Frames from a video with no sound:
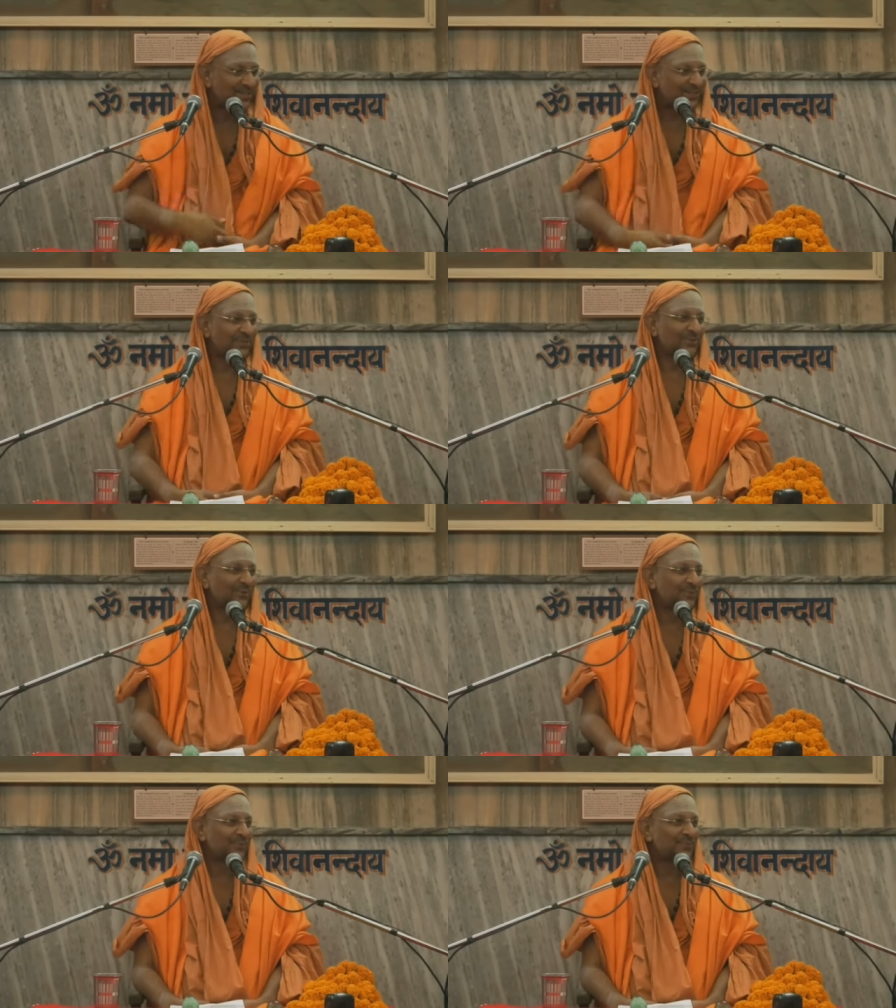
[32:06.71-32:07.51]

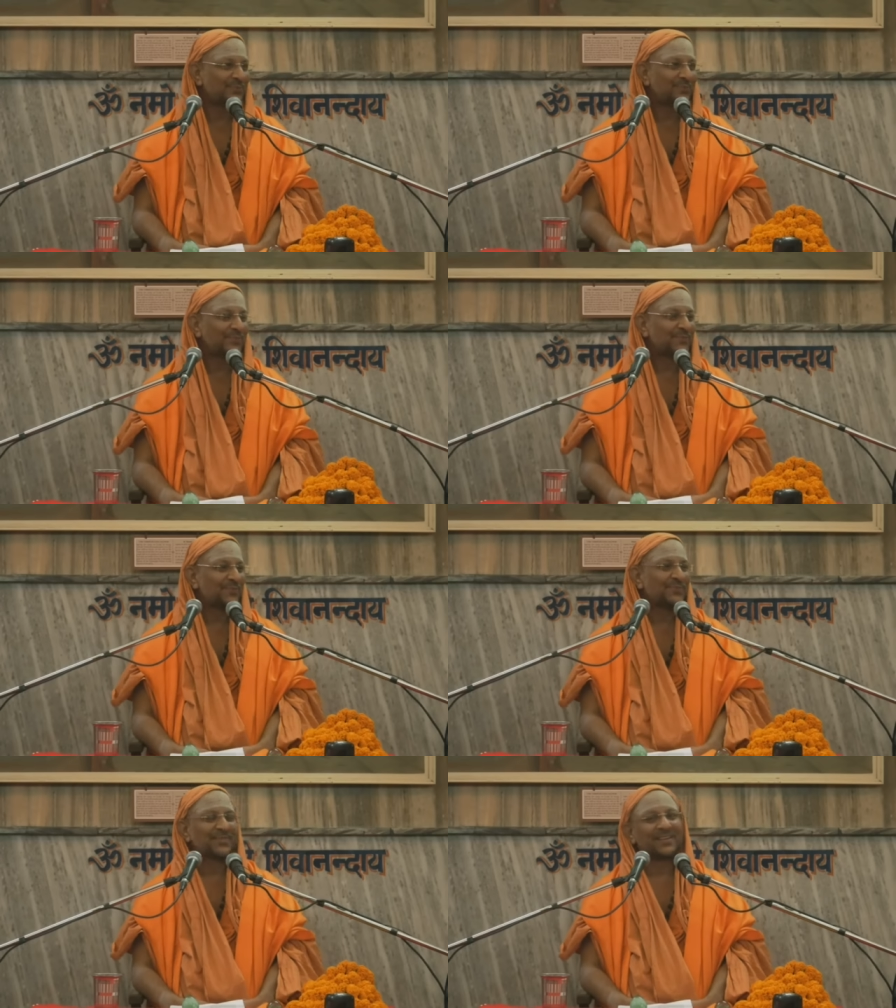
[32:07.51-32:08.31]
So,
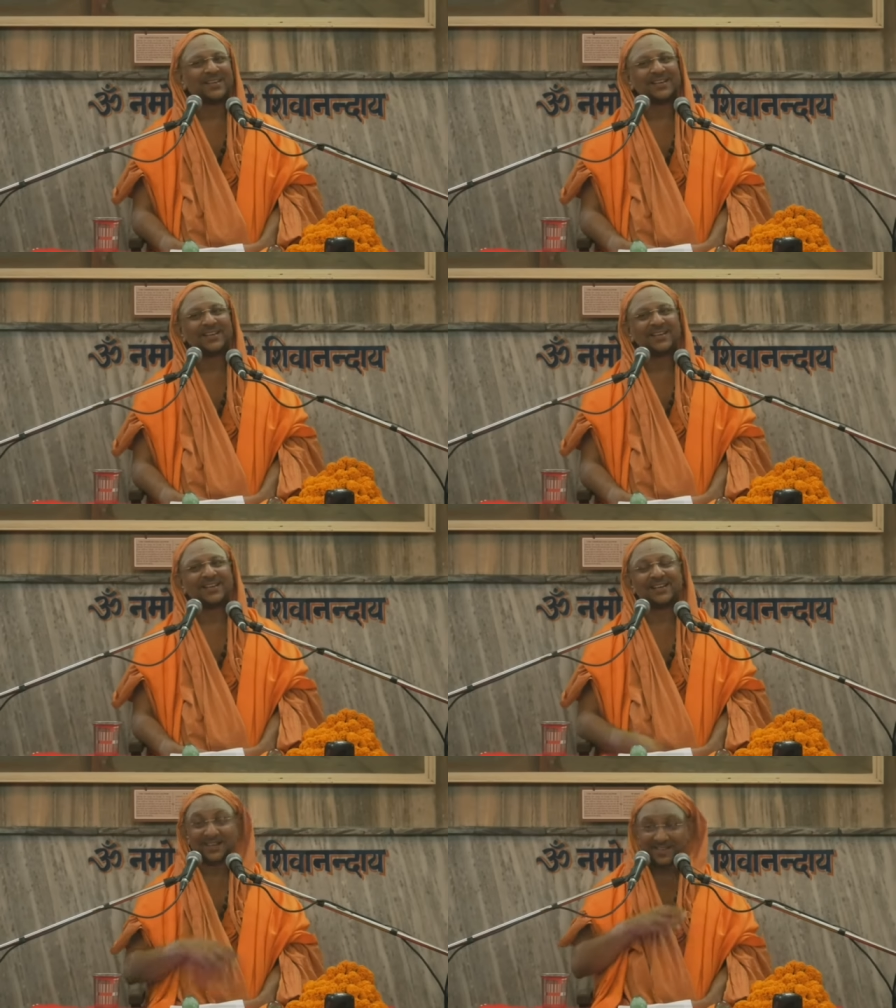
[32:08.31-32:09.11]

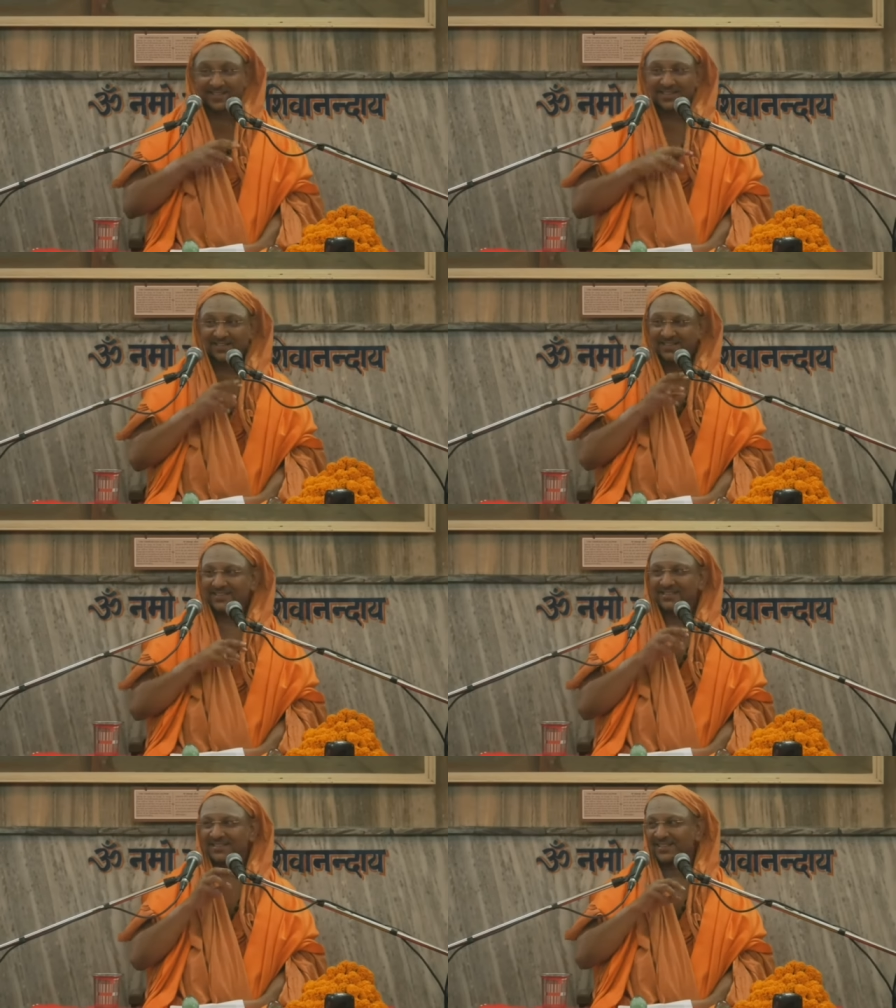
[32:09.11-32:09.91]
he
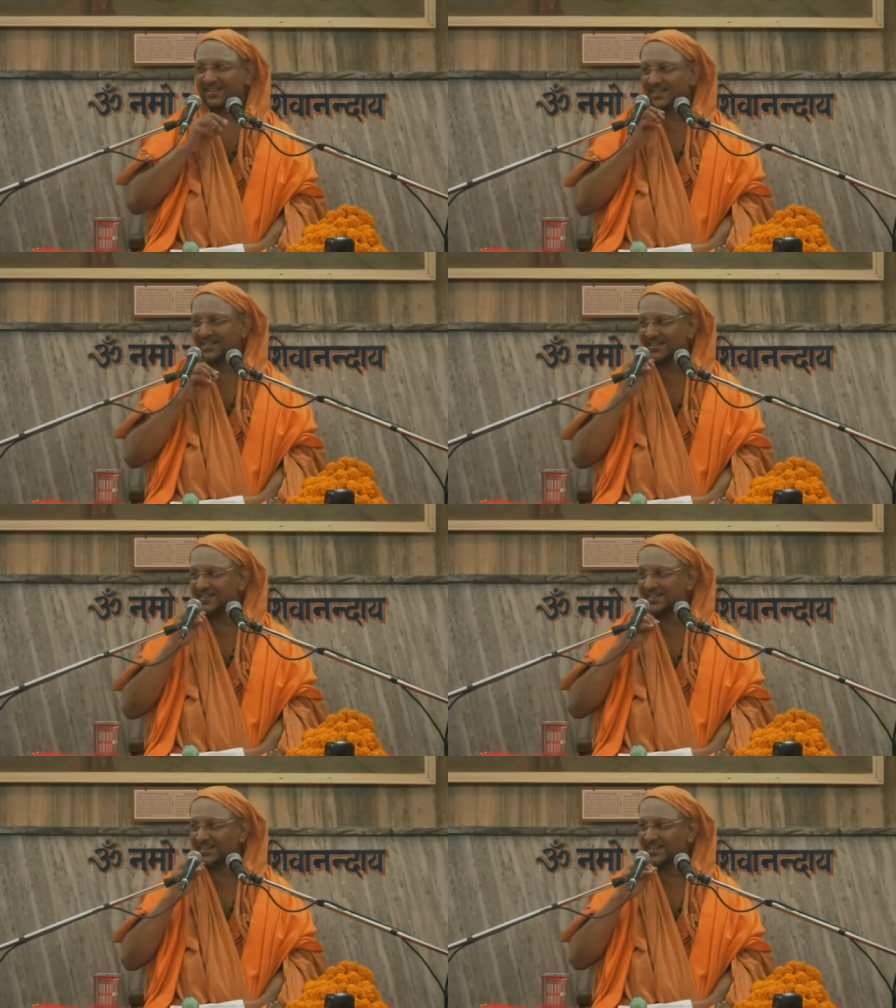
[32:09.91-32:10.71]
contains,
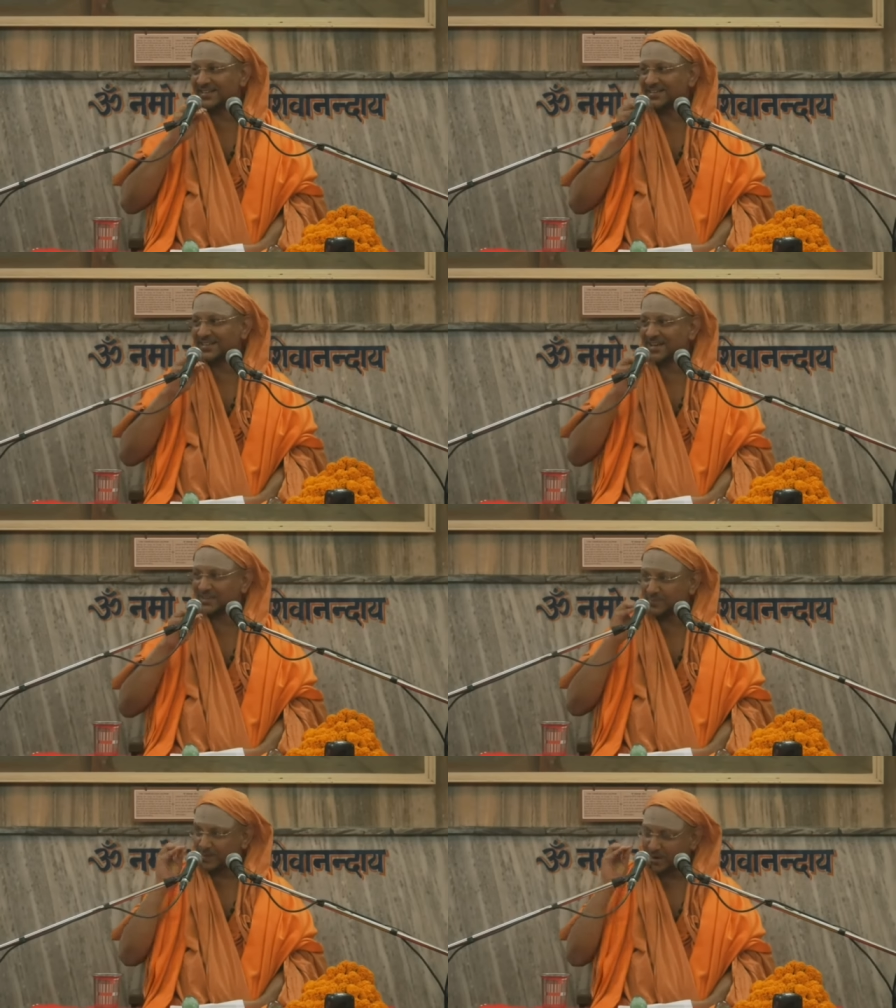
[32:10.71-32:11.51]
in, in his
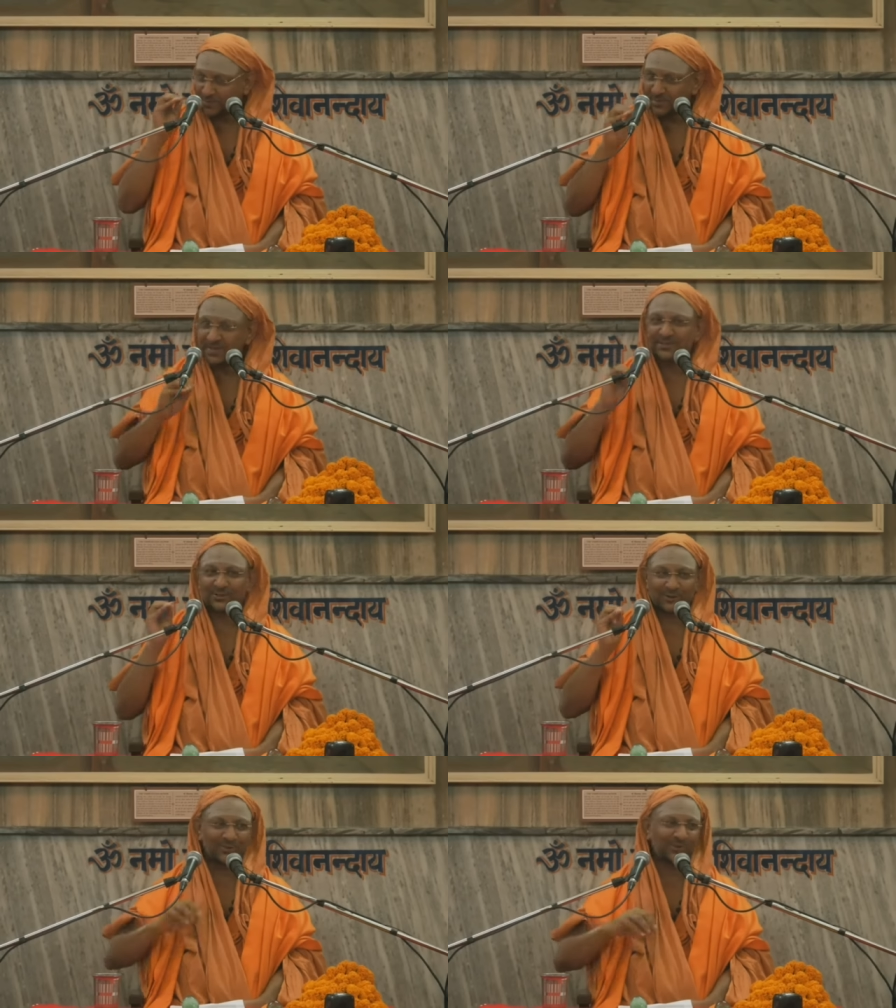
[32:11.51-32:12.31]
caste, Brahmana
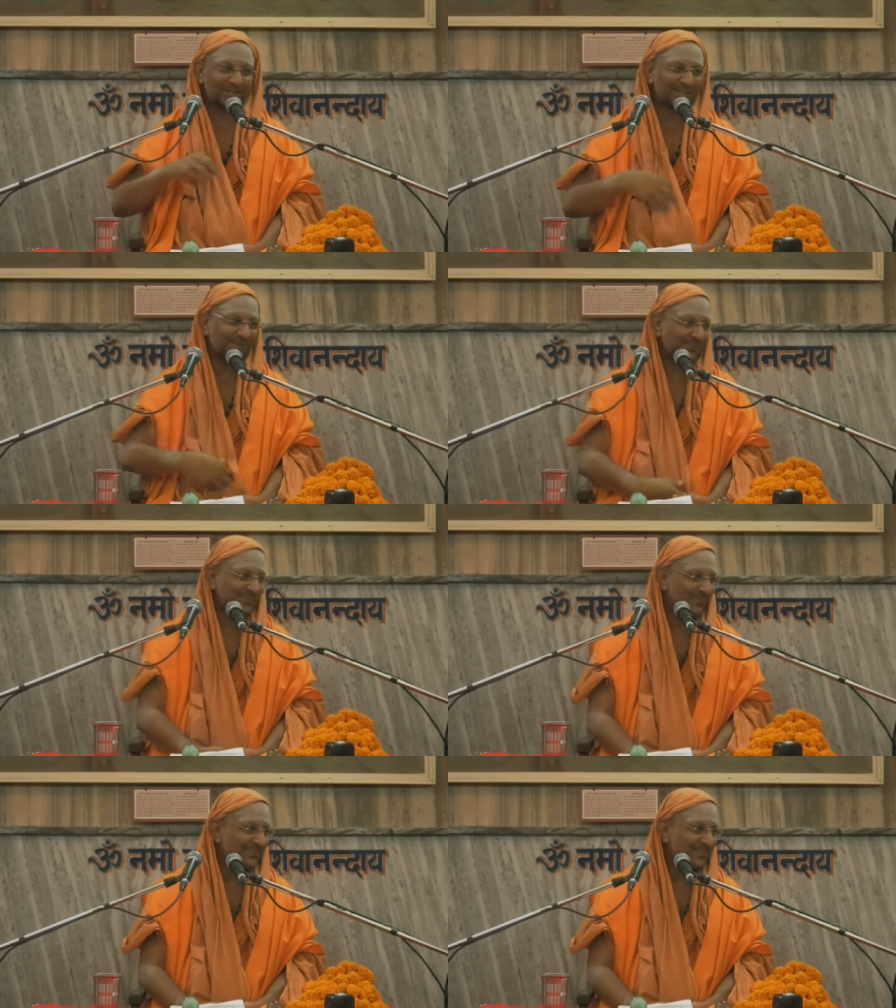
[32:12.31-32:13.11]
is also there.
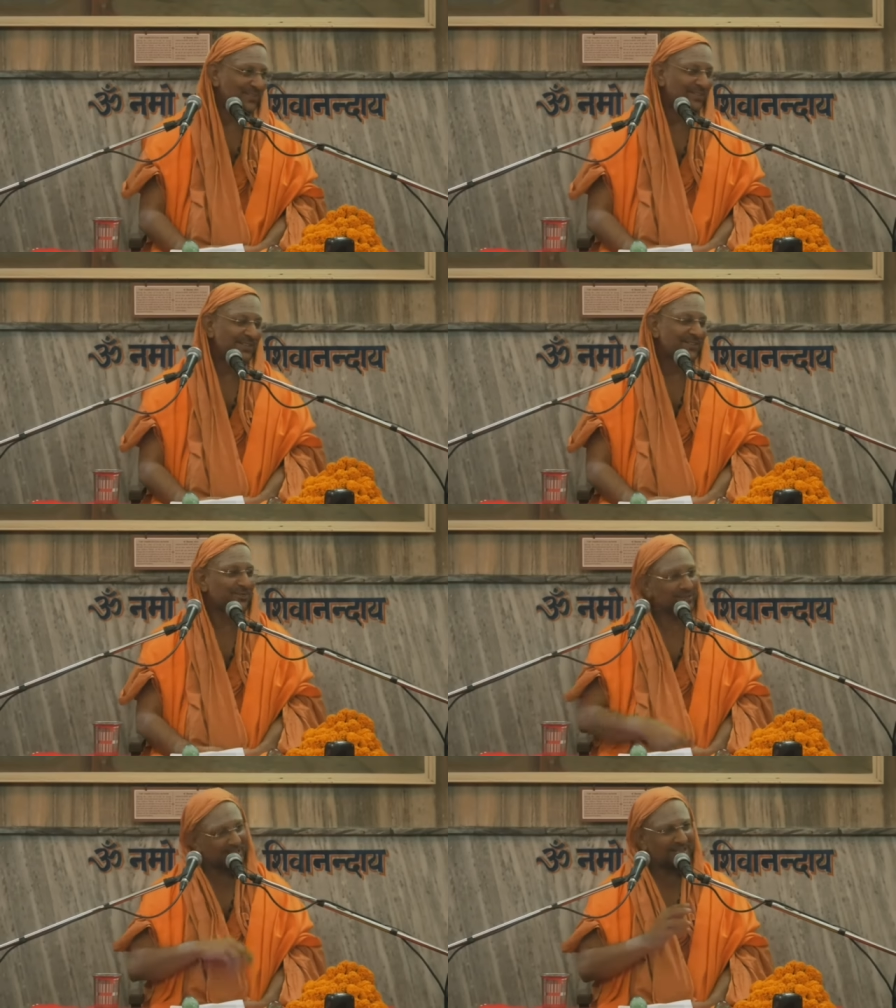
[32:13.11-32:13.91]

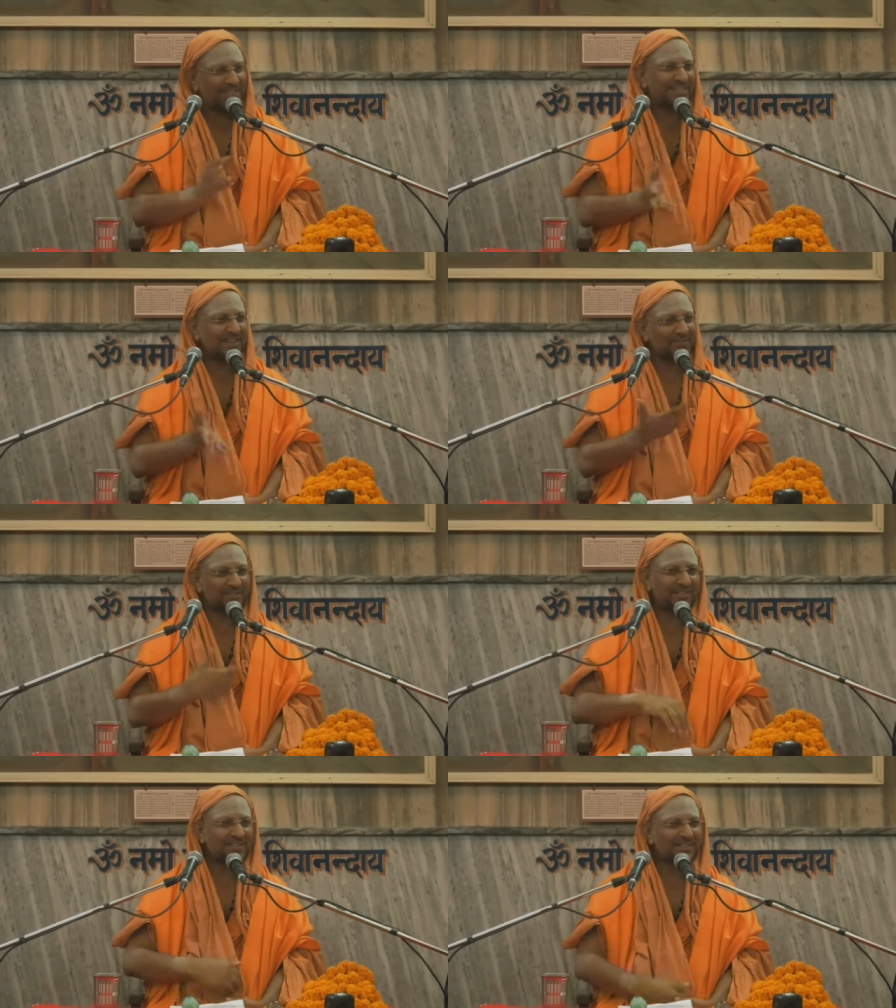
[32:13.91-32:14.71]
So, he eats
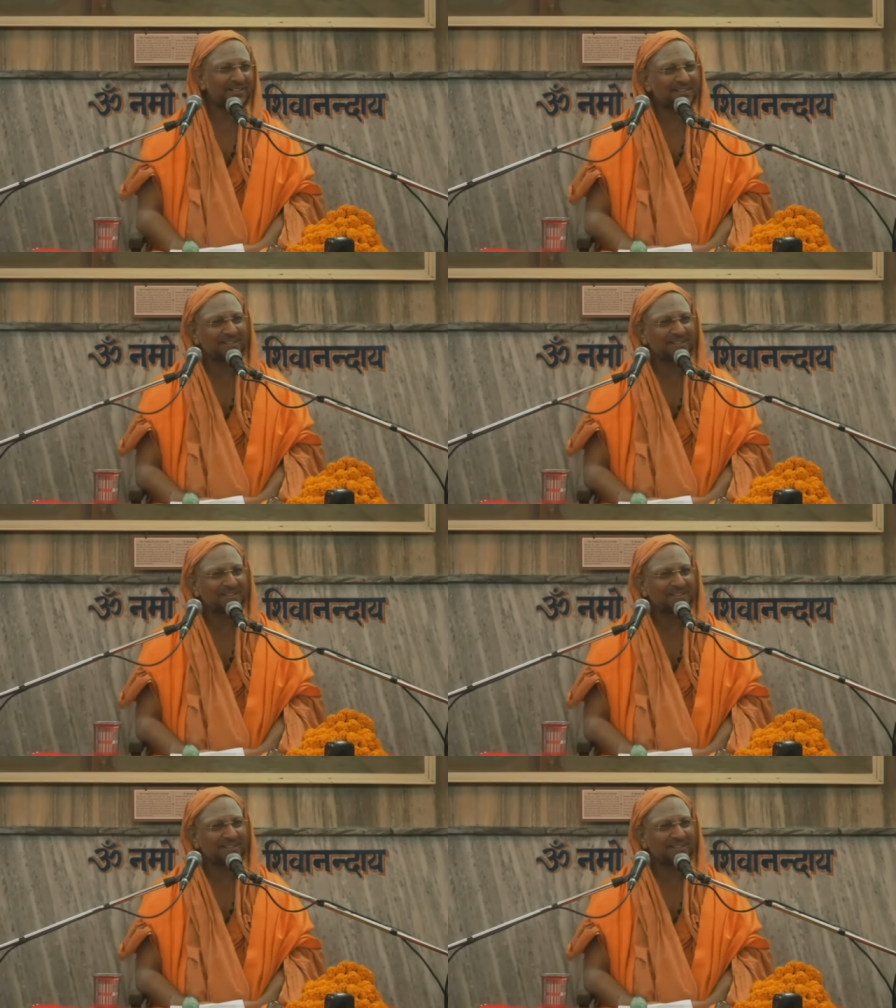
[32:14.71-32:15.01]
everything.